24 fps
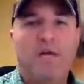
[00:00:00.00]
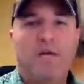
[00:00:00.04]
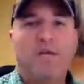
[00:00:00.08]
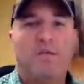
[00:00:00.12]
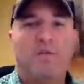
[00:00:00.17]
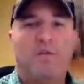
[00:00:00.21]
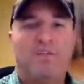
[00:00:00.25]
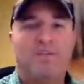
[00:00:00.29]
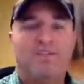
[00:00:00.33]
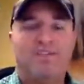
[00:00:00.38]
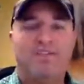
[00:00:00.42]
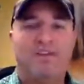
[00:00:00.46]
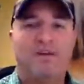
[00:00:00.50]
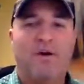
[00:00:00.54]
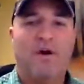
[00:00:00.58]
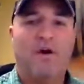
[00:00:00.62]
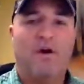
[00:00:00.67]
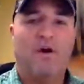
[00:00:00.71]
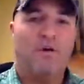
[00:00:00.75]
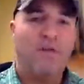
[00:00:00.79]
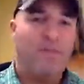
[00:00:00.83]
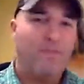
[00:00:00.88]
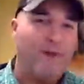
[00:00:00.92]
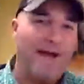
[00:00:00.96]
You can see
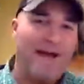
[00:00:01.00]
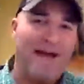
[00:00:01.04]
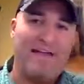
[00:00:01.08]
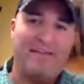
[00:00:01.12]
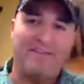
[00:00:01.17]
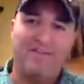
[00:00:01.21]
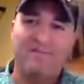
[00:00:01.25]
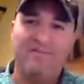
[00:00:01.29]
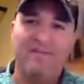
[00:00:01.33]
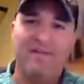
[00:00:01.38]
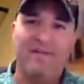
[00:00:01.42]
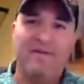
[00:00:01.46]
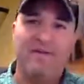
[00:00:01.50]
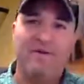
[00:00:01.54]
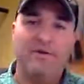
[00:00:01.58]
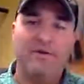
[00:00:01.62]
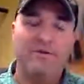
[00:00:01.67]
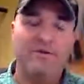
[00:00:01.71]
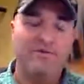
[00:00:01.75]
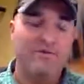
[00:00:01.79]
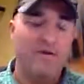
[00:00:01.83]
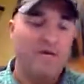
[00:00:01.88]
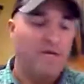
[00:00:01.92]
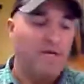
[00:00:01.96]
all the past
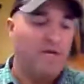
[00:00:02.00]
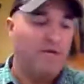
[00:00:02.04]
videos.